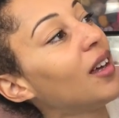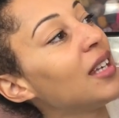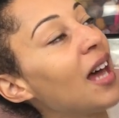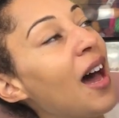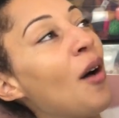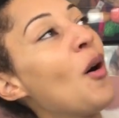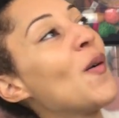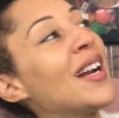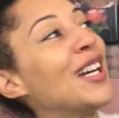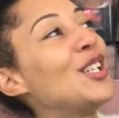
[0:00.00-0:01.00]
Now,
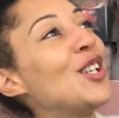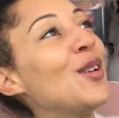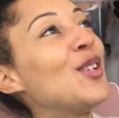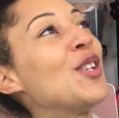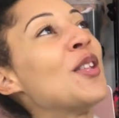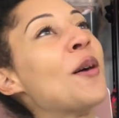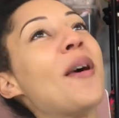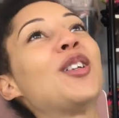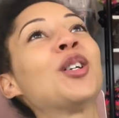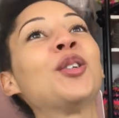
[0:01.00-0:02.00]
when I showed you them,
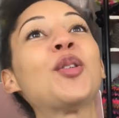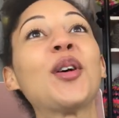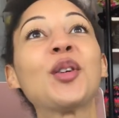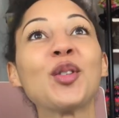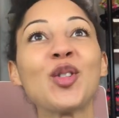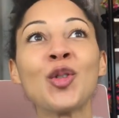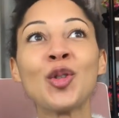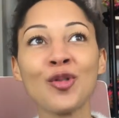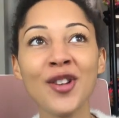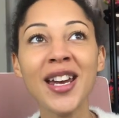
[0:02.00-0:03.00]
I told you I'd gone to
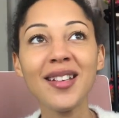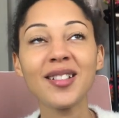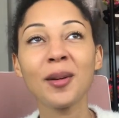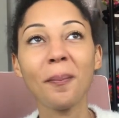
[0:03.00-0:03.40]
great